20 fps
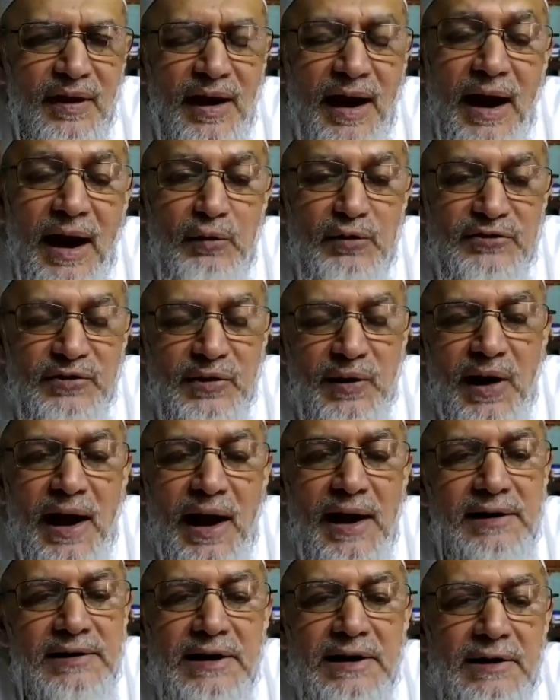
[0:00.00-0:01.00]
I was
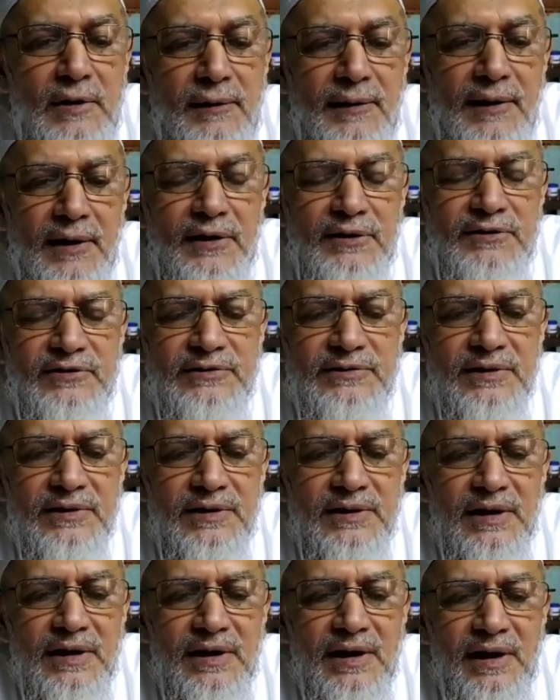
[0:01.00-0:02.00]
riding horse,
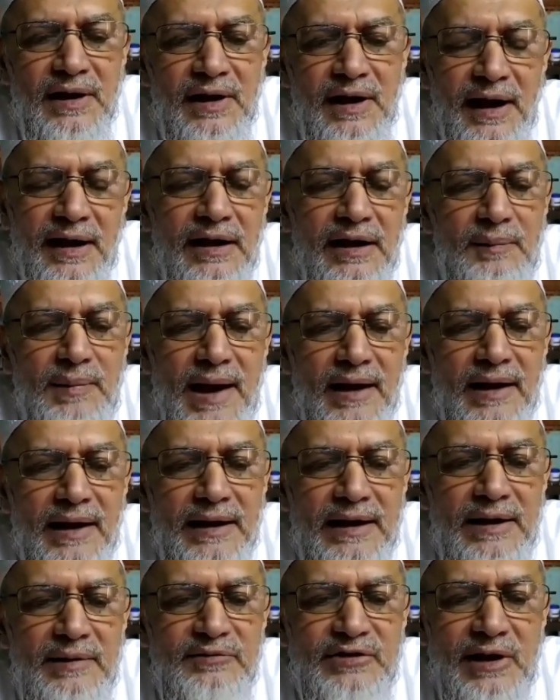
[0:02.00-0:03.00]
and Nabi
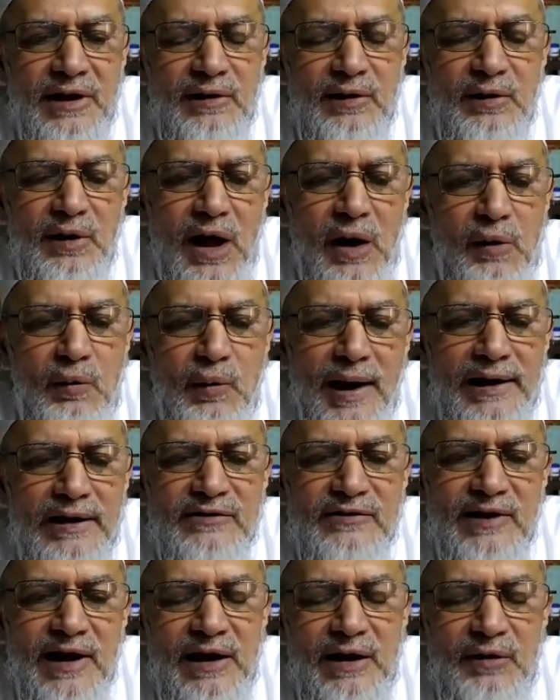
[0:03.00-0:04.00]
Kareem sallallahu
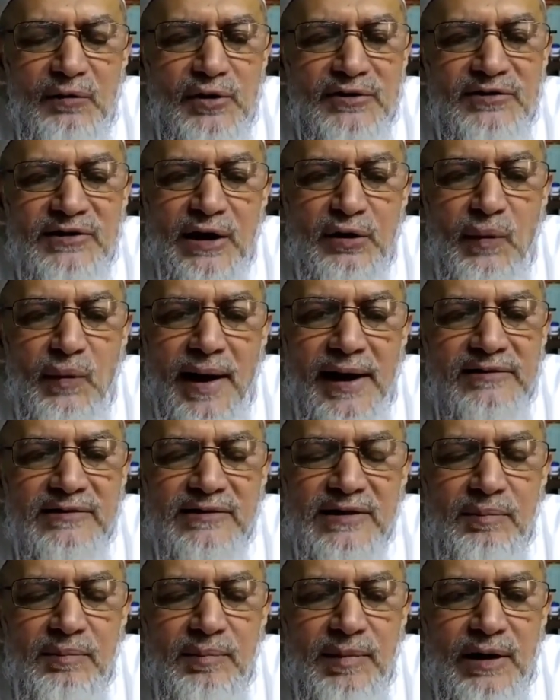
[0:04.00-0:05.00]
alayhi wa sallam was
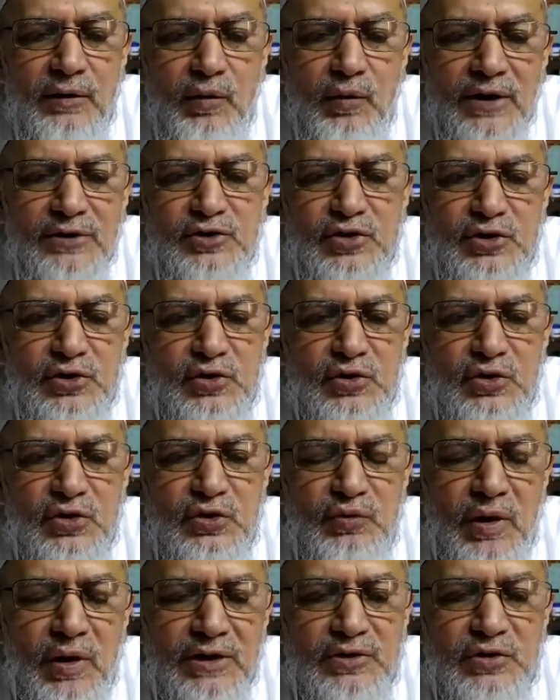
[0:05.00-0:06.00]
advising me what to
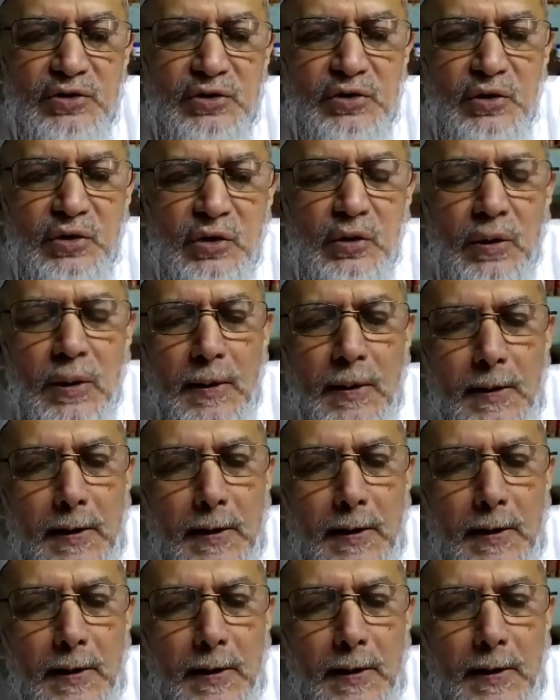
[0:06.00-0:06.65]
do.